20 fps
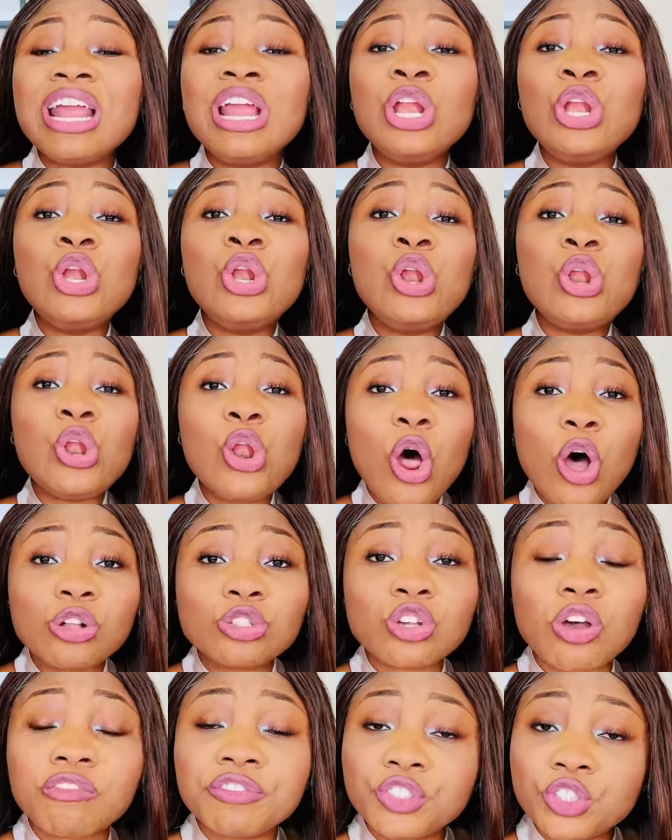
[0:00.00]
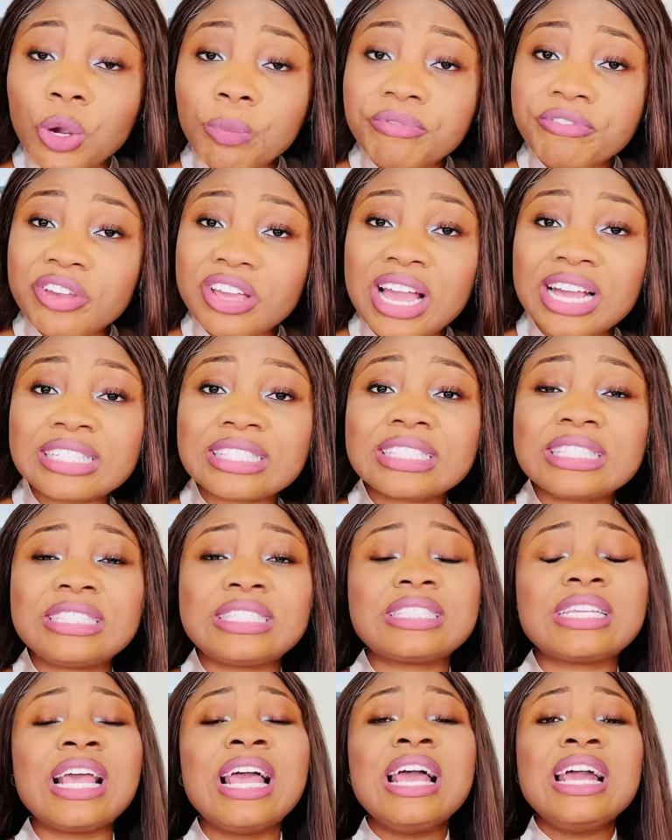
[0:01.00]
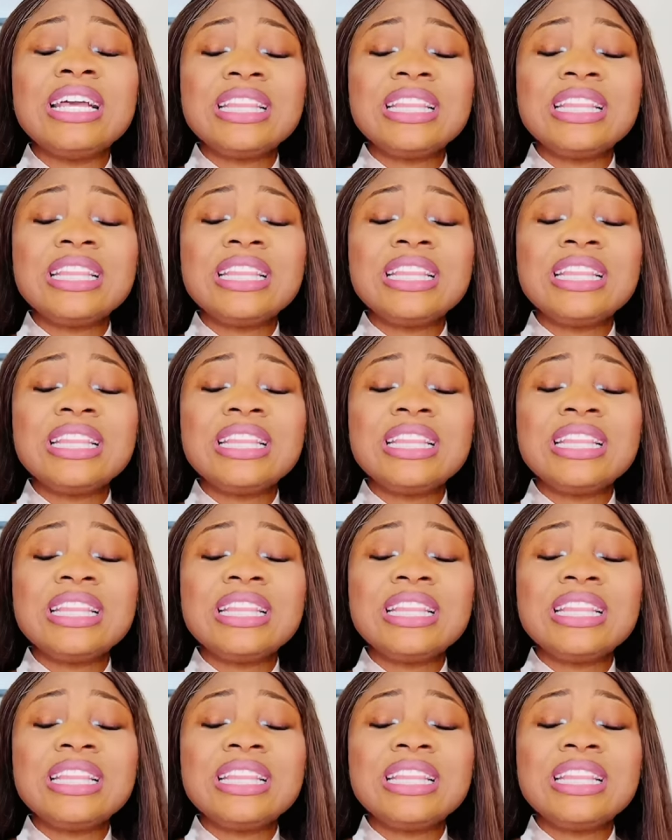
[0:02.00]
a lot of job vacancies